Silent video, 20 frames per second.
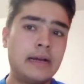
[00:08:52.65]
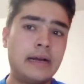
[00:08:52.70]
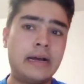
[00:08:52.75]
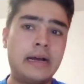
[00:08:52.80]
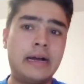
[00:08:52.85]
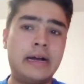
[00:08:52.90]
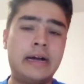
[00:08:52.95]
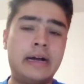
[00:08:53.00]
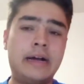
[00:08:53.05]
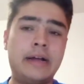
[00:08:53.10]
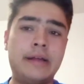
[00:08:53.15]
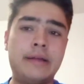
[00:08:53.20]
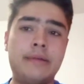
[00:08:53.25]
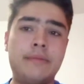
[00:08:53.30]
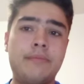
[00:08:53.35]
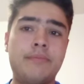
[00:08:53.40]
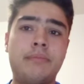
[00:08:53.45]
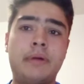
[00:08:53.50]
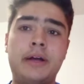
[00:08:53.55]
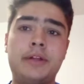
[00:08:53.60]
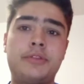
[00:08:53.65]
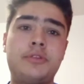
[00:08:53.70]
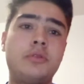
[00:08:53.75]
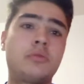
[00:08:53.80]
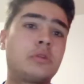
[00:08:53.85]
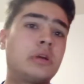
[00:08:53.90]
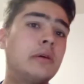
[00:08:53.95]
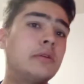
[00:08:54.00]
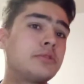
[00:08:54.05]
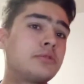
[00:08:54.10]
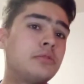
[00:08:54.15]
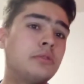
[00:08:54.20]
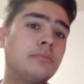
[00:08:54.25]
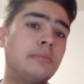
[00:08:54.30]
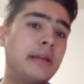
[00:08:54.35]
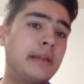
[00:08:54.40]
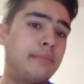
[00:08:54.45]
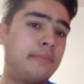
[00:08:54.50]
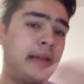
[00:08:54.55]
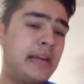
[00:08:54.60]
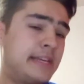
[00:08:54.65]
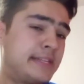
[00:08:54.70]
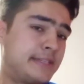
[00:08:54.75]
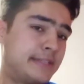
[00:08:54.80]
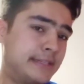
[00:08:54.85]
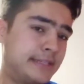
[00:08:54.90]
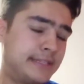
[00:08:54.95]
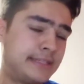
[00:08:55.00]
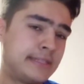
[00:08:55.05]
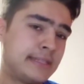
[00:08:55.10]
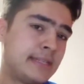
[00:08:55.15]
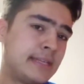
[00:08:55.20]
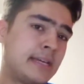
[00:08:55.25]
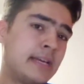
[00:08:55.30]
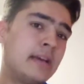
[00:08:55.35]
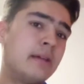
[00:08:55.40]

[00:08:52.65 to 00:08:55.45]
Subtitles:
but to travel to many places.